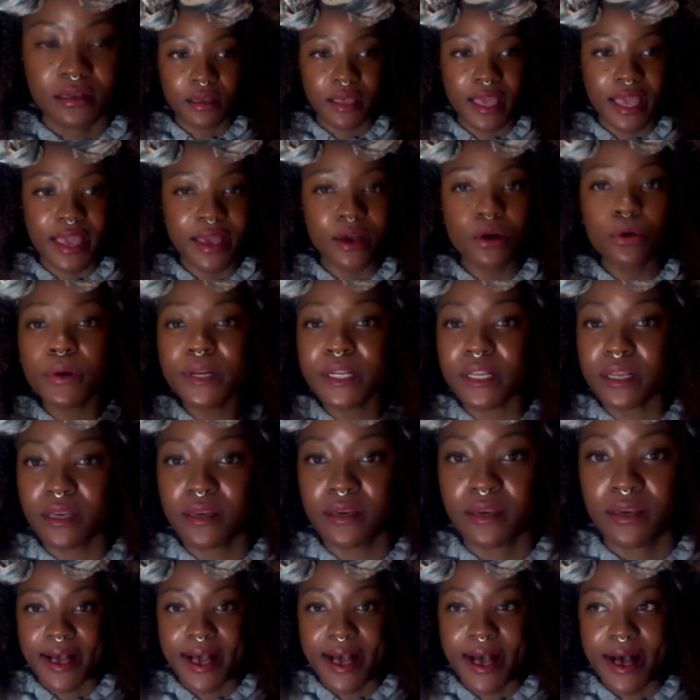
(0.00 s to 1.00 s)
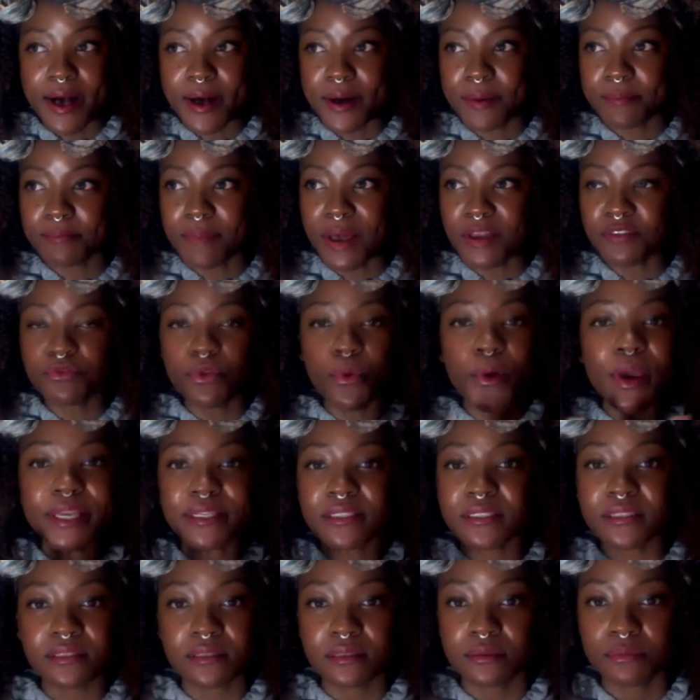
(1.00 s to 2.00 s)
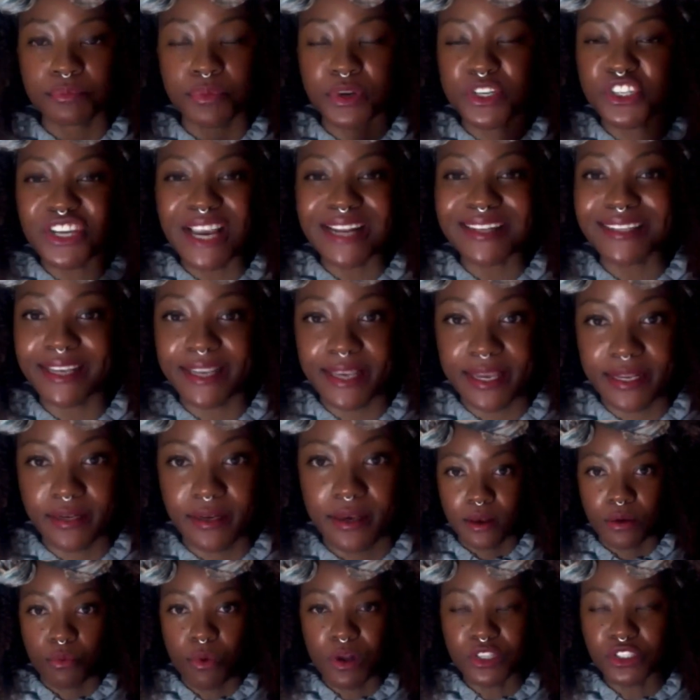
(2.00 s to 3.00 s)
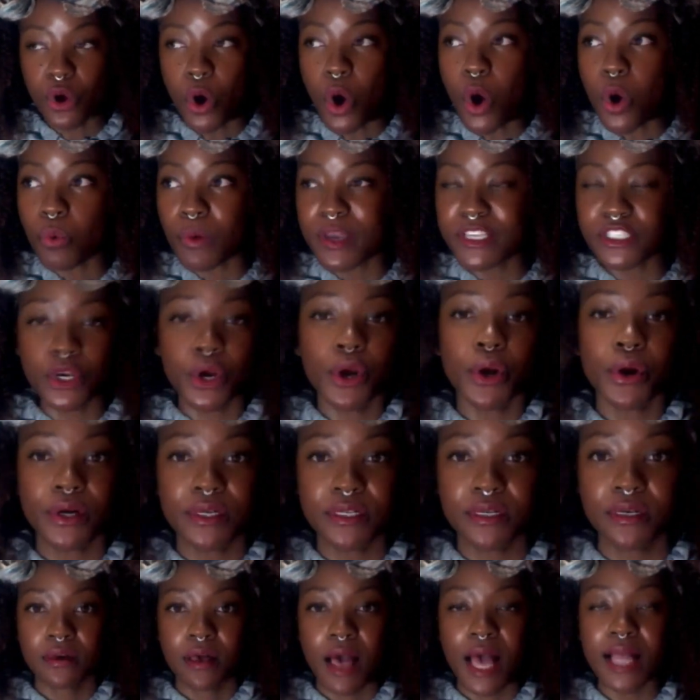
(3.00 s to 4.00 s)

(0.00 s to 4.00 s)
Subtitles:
Equity, my voice, projecting it, was always heard.